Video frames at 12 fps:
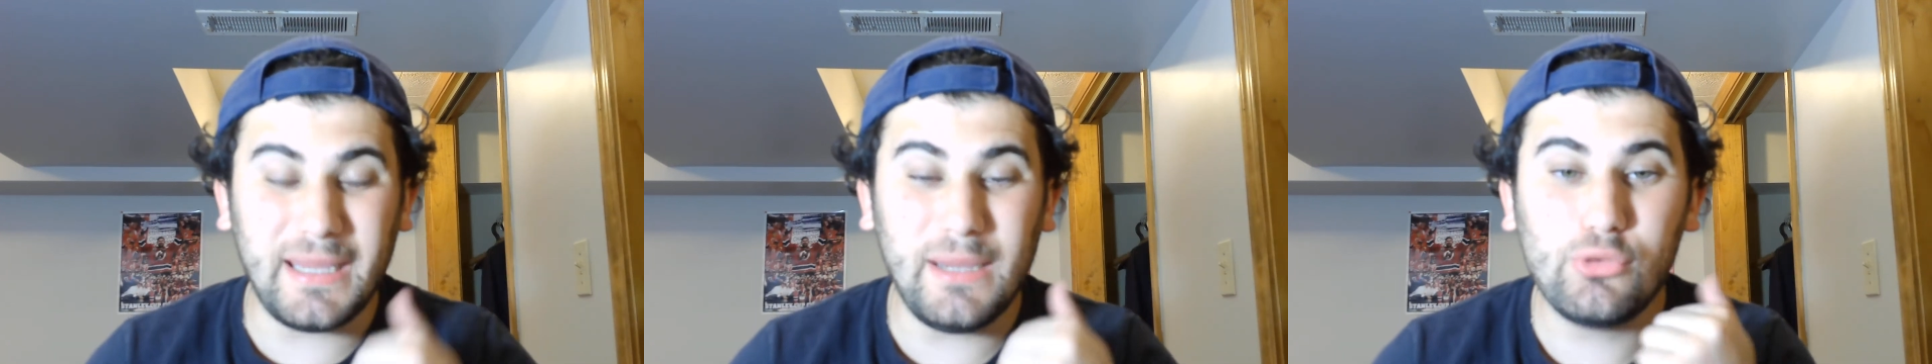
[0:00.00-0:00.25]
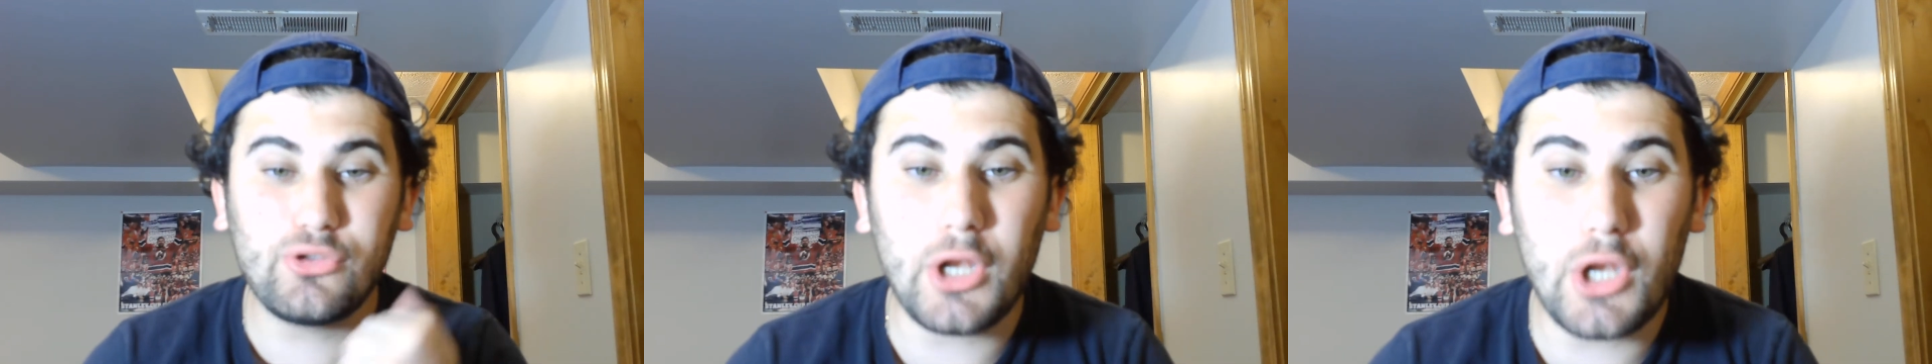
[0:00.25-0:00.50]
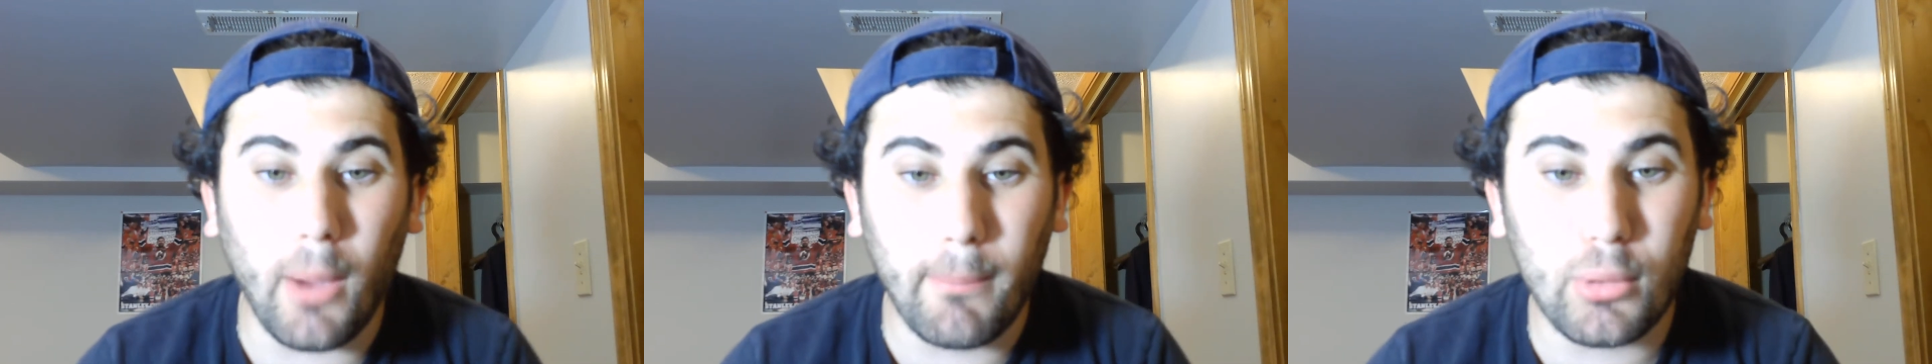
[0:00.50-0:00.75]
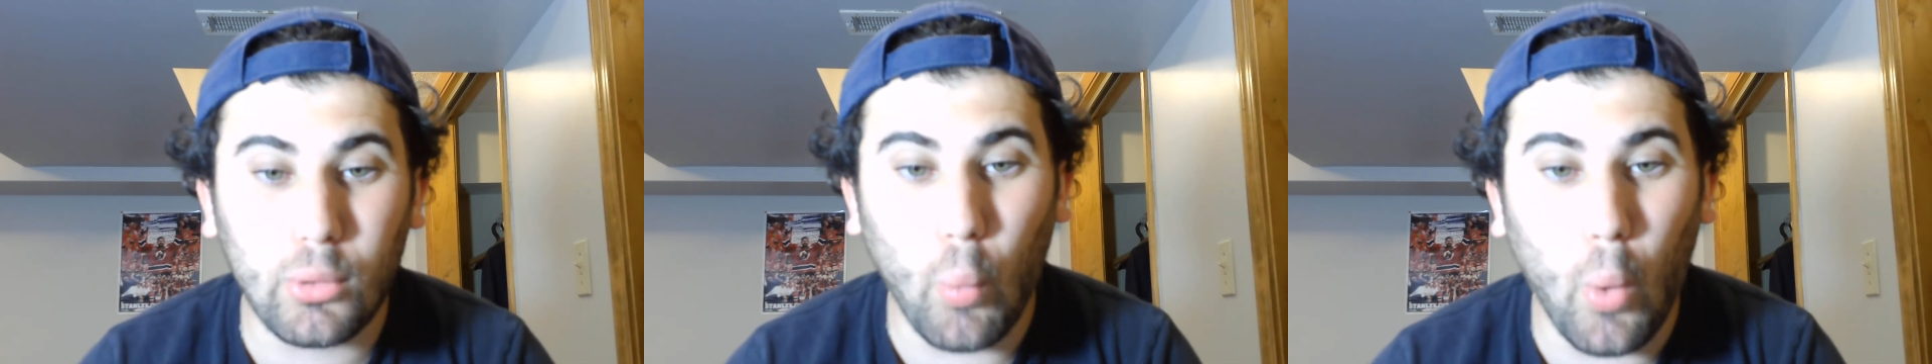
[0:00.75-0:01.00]
He was a
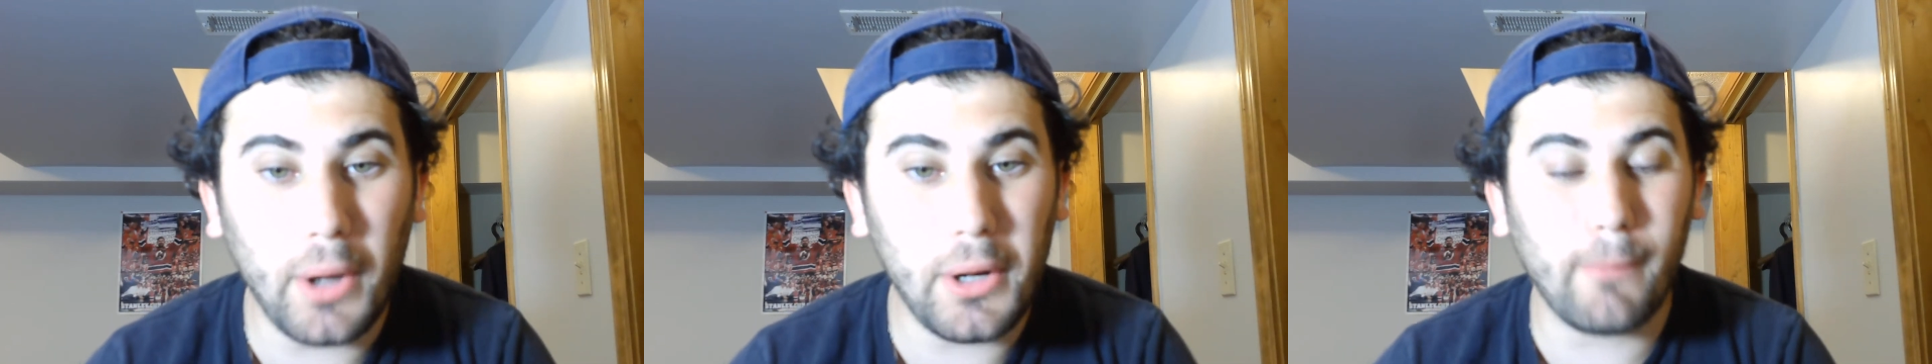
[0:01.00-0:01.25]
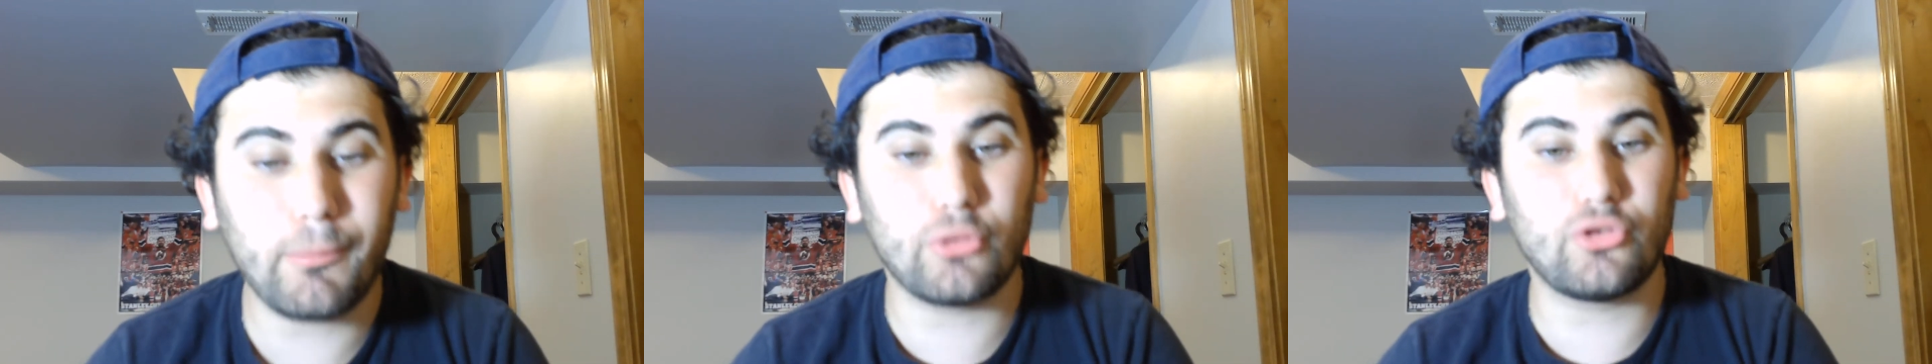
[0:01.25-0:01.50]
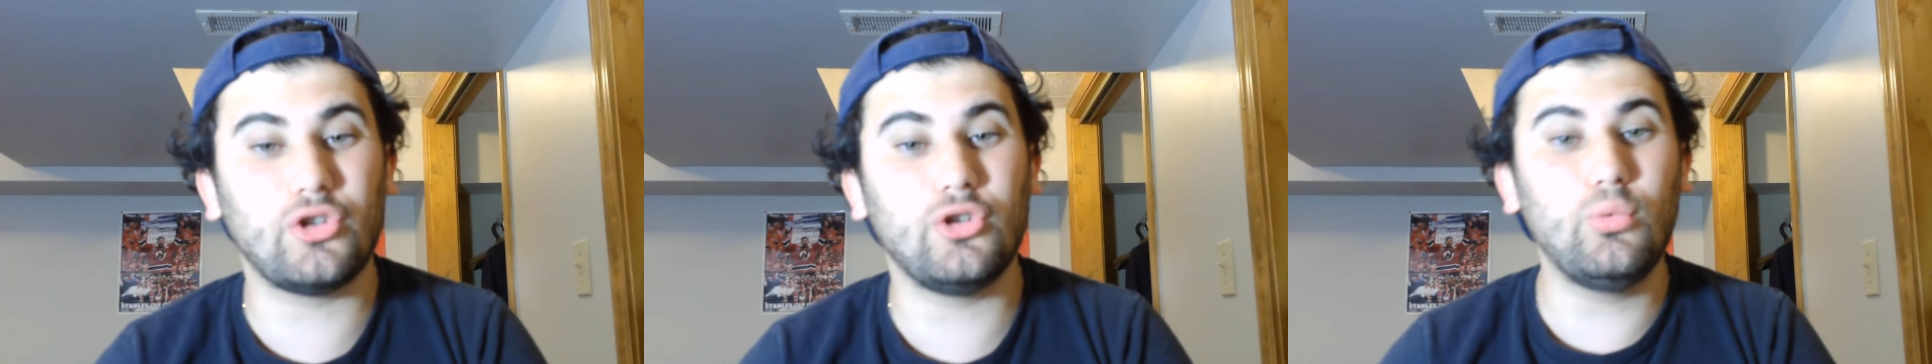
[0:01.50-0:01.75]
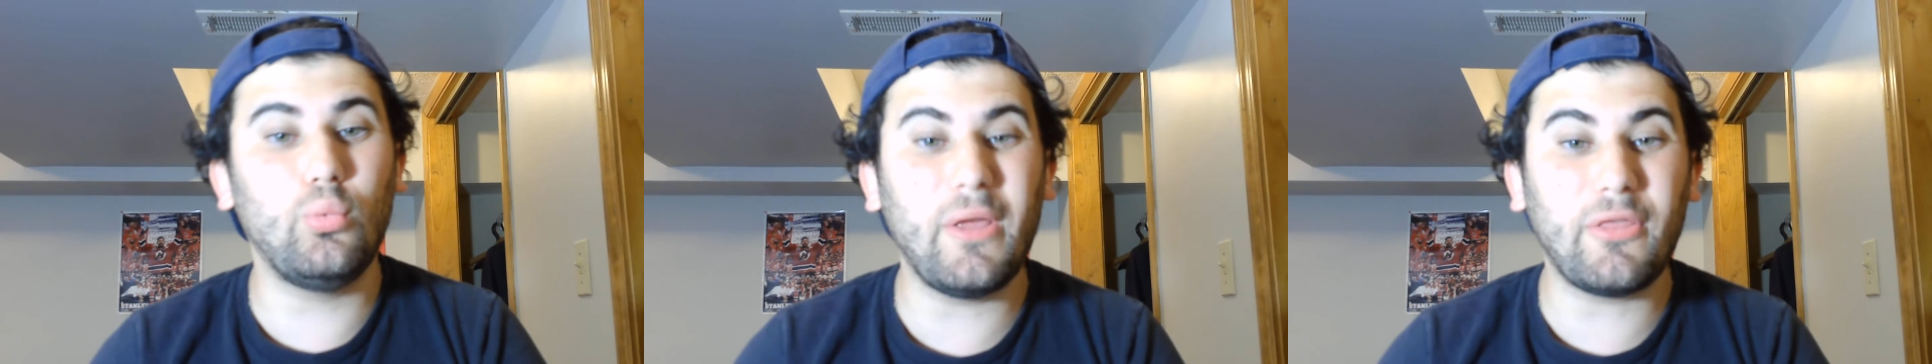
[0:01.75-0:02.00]
number 1, number 2
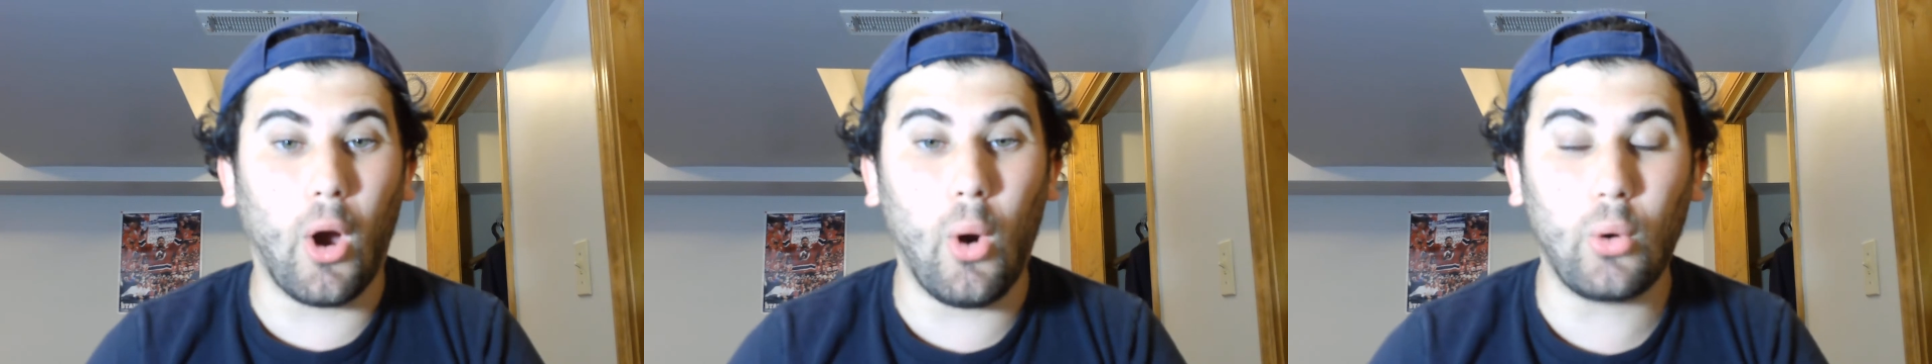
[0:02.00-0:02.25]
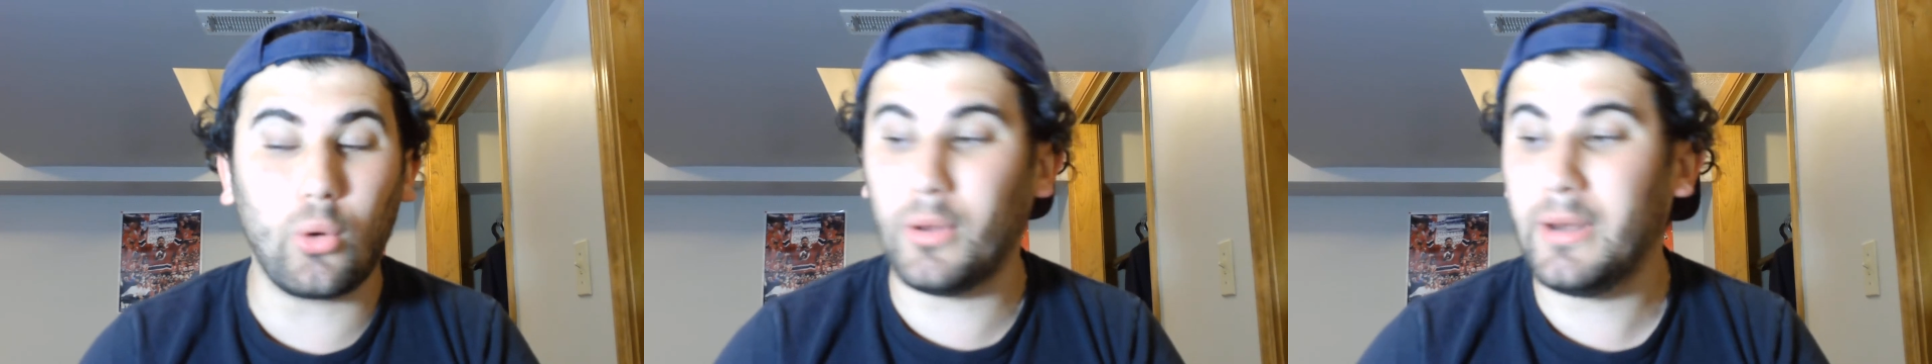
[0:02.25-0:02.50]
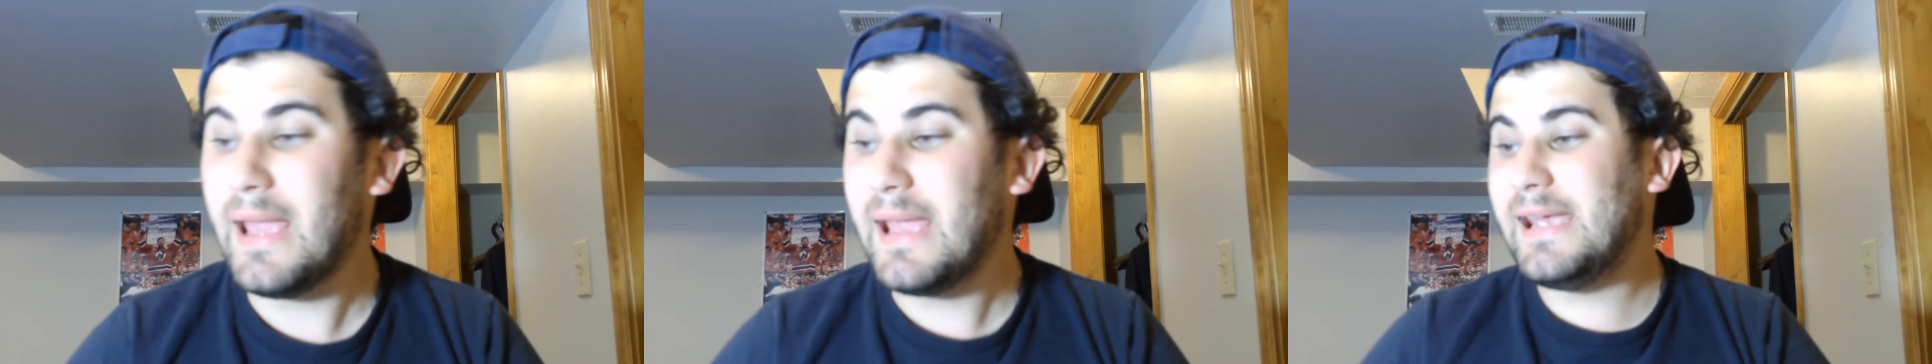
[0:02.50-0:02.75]
with Oakland.